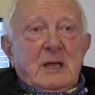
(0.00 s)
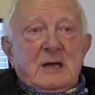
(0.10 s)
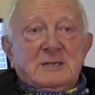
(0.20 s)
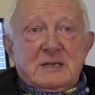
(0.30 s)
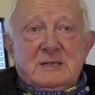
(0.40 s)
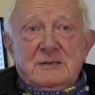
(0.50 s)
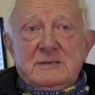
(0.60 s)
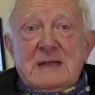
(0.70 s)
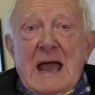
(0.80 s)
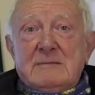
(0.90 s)
As it
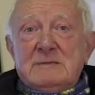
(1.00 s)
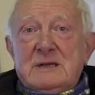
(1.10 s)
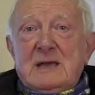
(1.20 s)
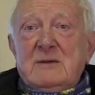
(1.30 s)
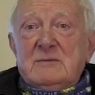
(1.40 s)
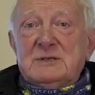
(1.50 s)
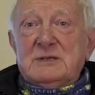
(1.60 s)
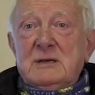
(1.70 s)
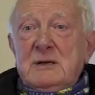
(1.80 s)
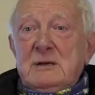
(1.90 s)
turned out, it
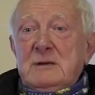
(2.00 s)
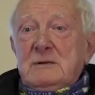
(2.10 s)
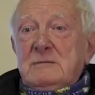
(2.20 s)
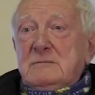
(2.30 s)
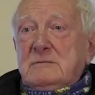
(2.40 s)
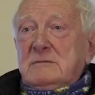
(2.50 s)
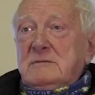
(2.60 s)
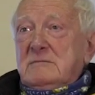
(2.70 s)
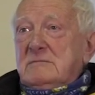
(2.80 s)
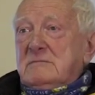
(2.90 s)
was
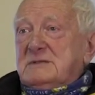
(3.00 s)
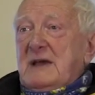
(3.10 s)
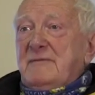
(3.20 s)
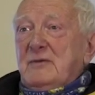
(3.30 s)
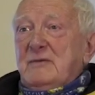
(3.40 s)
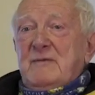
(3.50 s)
several